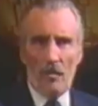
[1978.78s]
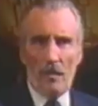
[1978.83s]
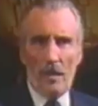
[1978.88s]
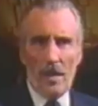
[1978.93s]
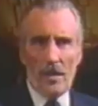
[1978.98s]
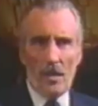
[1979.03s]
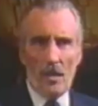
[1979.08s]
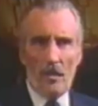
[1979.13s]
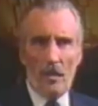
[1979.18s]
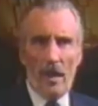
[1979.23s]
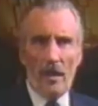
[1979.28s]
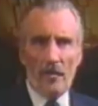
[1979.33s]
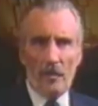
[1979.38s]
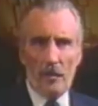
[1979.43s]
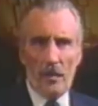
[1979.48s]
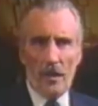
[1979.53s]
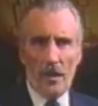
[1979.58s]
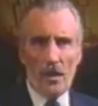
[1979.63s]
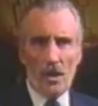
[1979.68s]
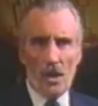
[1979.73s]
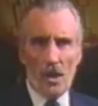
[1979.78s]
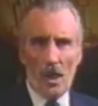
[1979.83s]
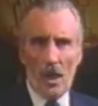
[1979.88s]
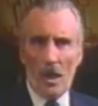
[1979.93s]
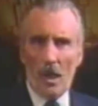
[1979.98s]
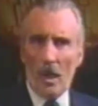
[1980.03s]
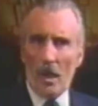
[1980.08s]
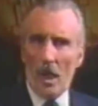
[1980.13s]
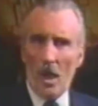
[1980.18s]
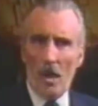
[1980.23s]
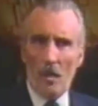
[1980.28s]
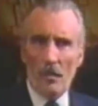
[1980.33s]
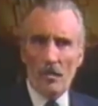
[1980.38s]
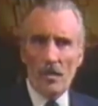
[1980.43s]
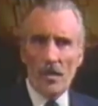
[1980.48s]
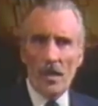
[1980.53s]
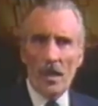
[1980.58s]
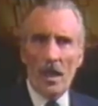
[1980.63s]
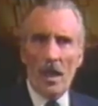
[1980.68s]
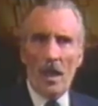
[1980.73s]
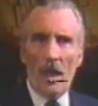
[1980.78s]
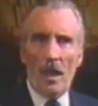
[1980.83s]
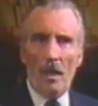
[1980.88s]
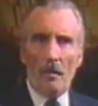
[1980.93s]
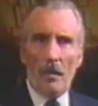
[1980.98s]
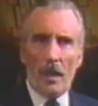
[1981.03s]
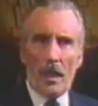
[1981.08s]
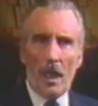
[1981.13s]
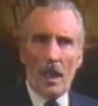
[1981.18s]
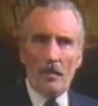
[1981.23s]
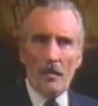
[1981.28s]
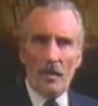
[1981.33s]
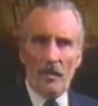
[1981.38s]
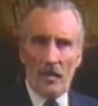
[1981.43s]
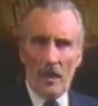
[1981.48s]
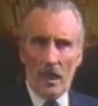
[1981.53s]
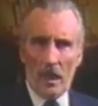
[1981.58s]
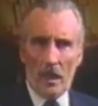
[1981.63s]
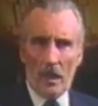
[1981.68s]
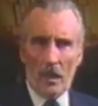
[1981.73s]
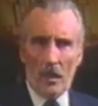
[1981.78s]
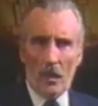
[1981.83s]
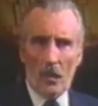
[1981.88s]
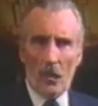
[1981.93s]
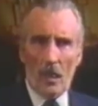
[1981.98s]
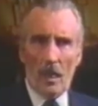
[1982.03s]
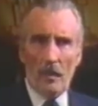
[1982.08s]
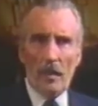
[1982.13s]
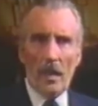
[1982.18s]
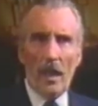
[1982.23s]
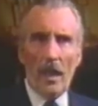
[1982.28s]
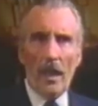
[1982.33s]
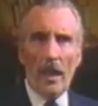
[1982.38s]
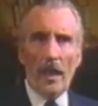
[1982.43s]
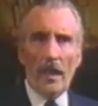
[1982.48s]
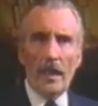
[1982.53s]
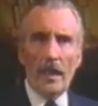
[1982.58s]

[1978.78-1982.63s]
of Basil Rathbone as Sherlock Holmes became the vehicle whereby a